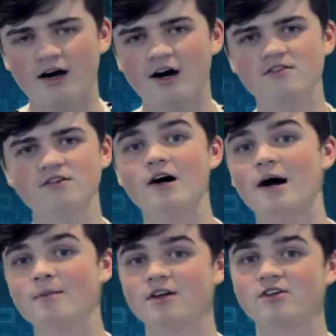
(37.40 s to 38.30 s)
Also,
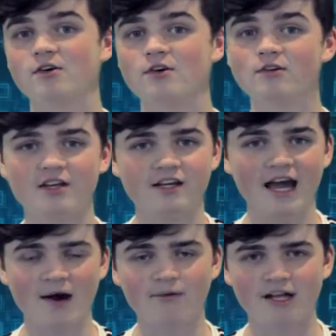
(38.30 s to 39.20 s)
I'm going to show you the
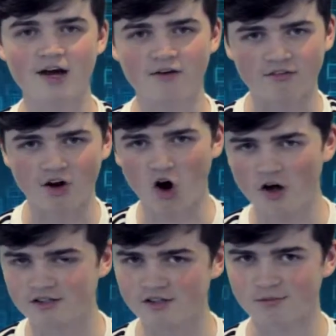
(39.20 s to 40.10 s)
countdown of
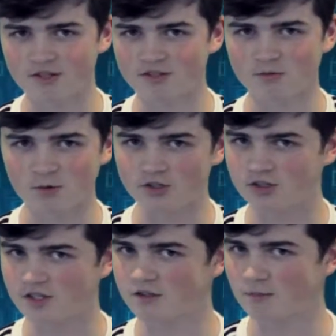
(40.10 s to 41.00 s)
awesomeness,
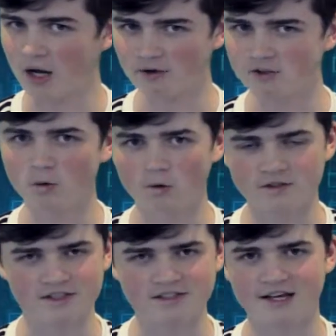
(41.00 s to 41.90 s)
which is about as cool
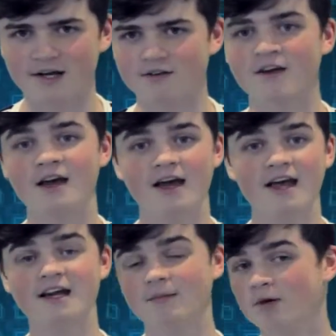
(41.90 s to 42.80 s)
as it sounds,
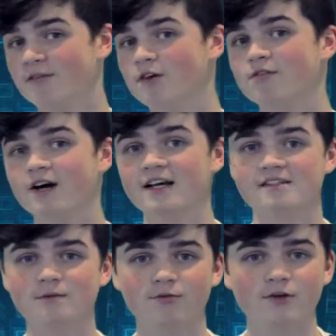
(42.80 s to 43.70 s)
and I'm going to give you advice,
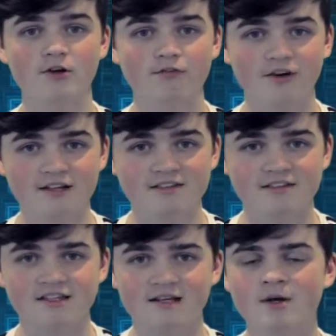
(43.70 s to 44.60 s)
some for your fantasy
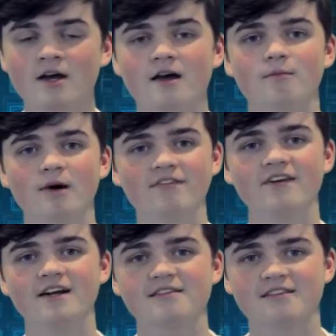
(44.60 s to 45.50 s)
team. My
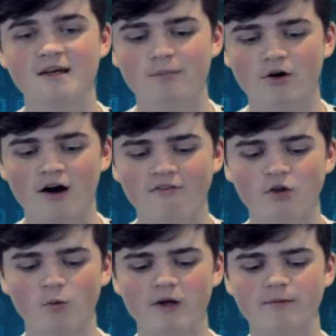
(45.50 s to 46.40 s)
fantasy sleeper of
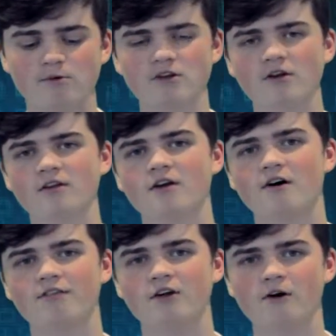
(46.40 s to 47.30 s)
the week. We started
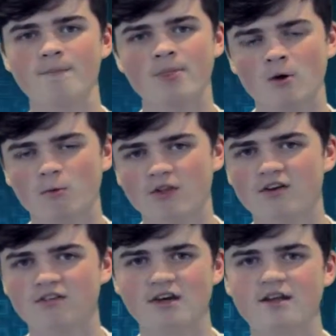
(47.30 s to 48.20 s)
off, though, with
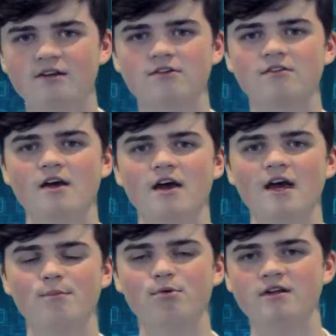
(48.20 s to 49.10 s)
contenders
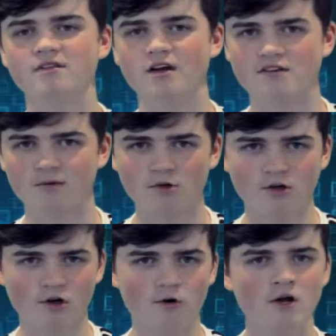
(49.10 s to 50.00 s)
and pretenders, and we'll
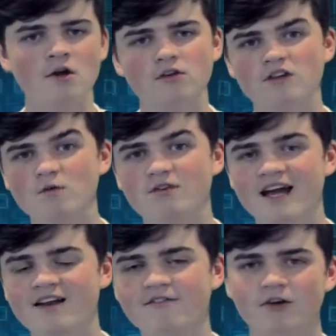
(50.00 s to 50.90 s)
go to
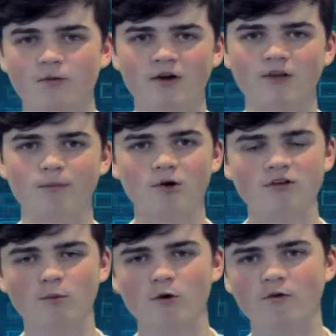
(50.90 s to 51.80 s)
Denver, where the
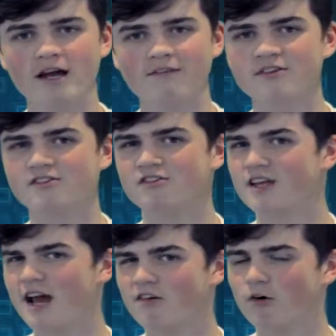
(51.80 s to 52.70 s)
Baltimore Ravens
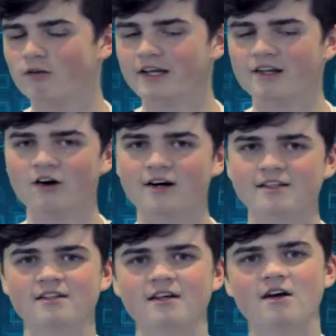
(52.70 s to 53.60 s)
narrowly
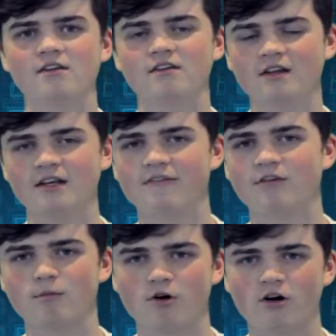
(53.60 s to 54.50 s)
lost to the
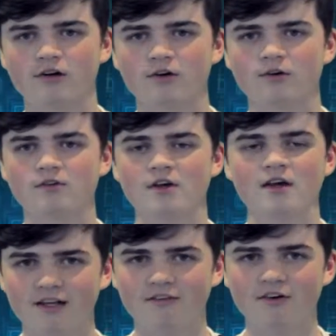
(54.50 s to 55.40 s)
Denver Broncos
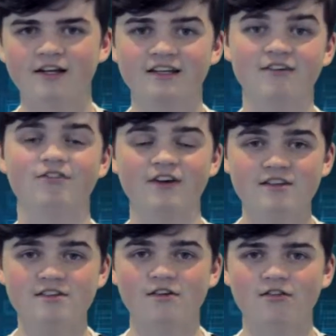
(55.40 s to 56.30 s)
in a very
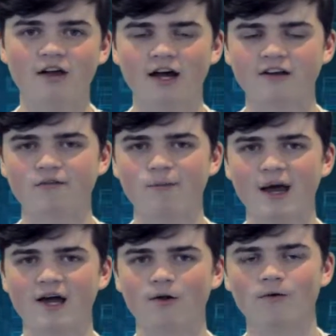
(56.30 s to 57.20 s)
defensive kind of
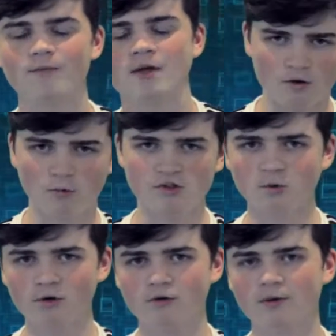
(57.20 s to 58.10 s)
battle. When
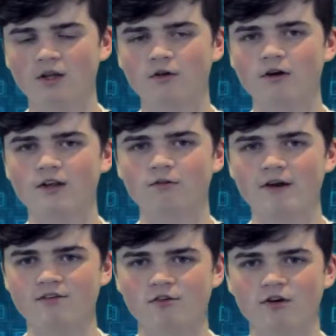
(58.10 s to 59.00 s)
sorting through whether or not the
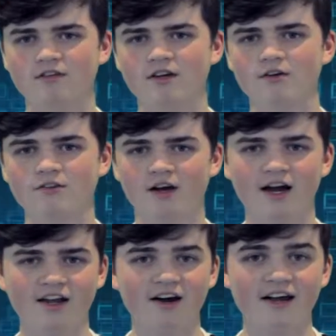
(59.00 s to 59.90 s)
Ravens are contenders,
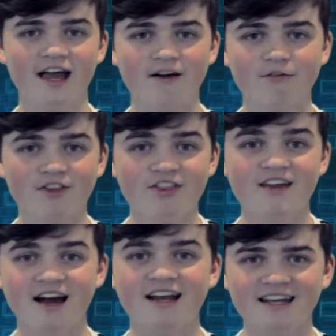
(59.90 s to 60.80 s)
I got
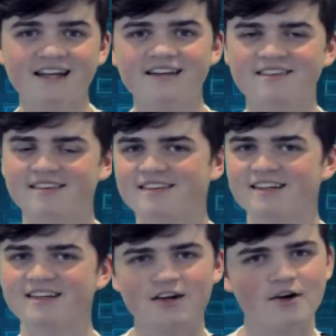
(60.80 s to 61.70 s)
everything I needed to
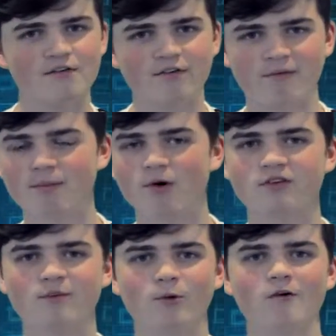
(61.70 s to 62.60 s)
see from the
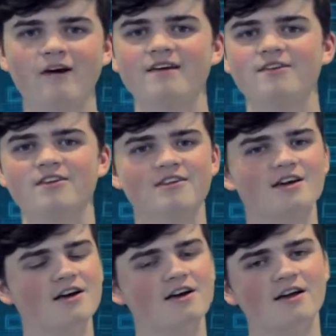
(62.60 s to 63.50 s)
Baltimore Ravens.